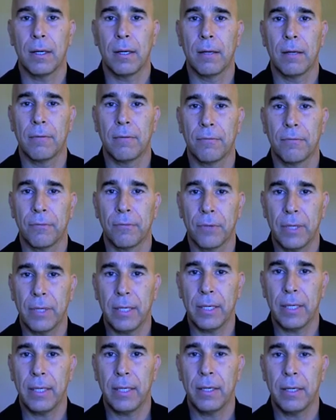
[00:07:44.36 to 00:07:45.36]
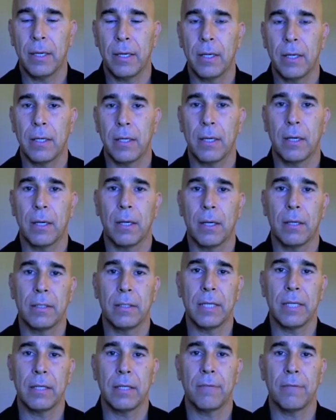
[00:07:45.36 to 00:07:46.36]
free
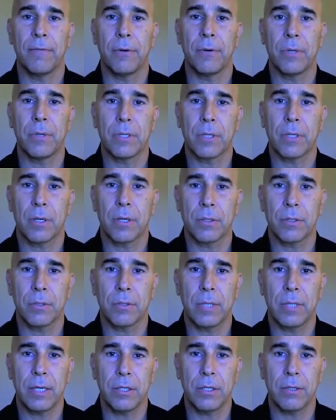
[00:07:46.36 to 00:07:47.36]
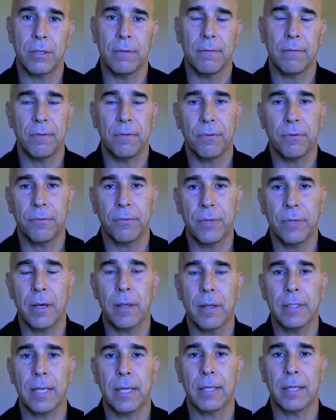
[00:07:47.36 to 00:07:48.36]
daily focus consultation, feel free to
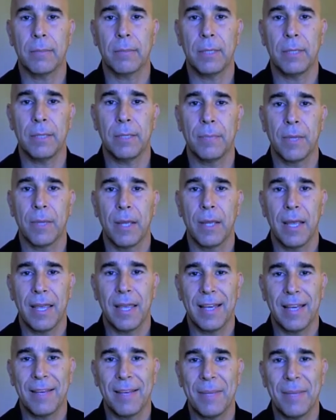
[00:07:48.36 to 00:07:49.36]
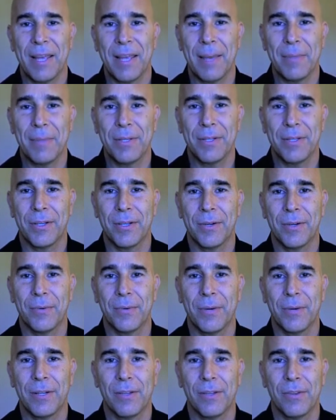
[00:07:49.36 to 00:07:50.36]
contact me and I'd be happy to
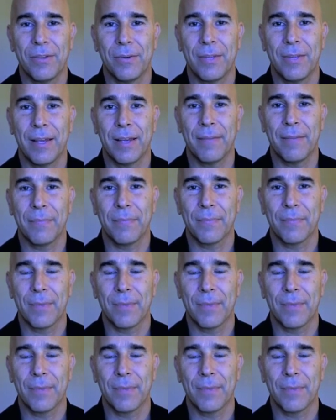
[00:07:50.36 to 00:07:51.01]
run you through that.